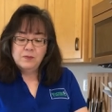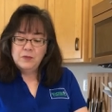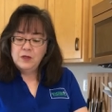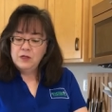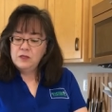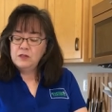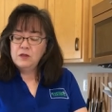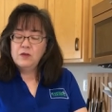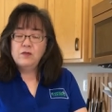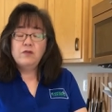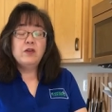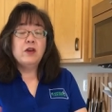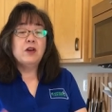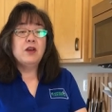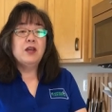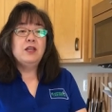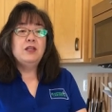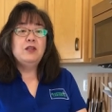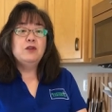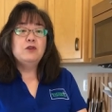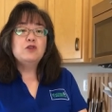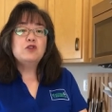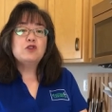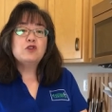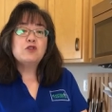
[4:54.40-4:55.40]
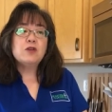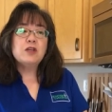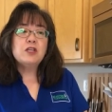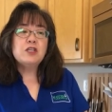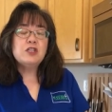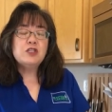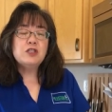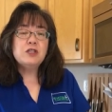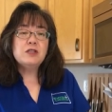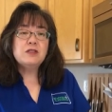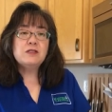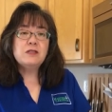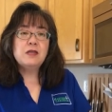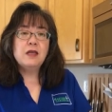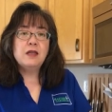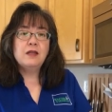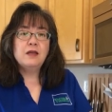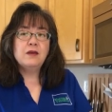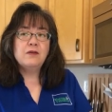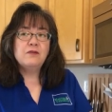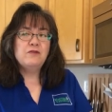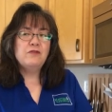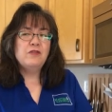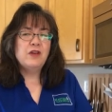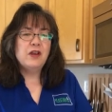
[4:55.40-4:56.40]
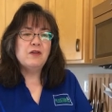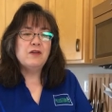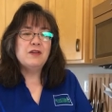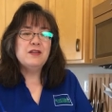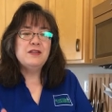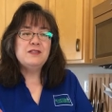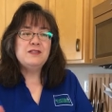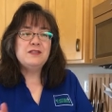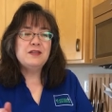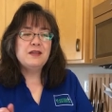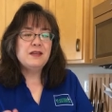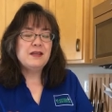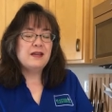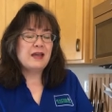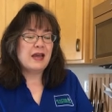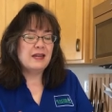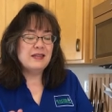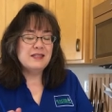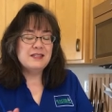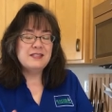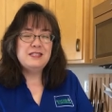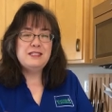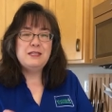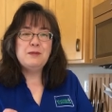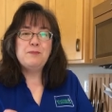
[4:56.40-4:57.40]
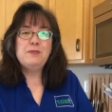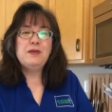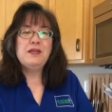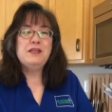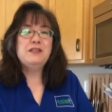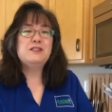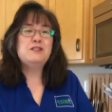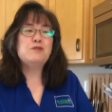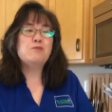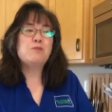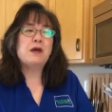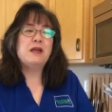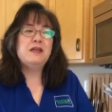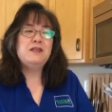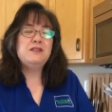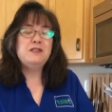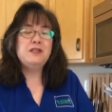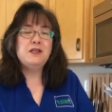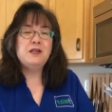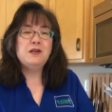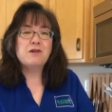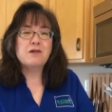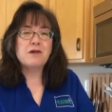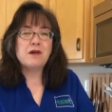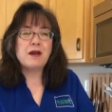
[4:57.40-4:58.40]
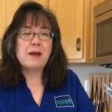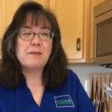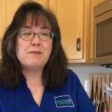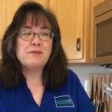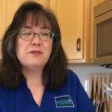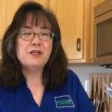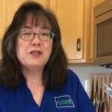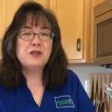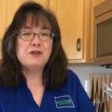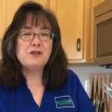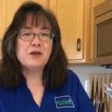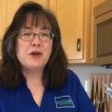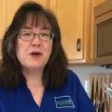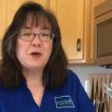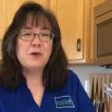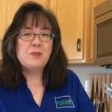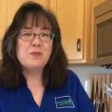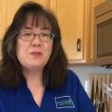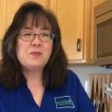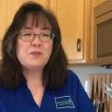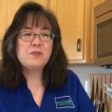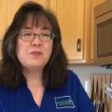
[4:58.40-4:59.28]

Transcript: it's a very nutritious and a very kind of zippy, spicy crop to grow.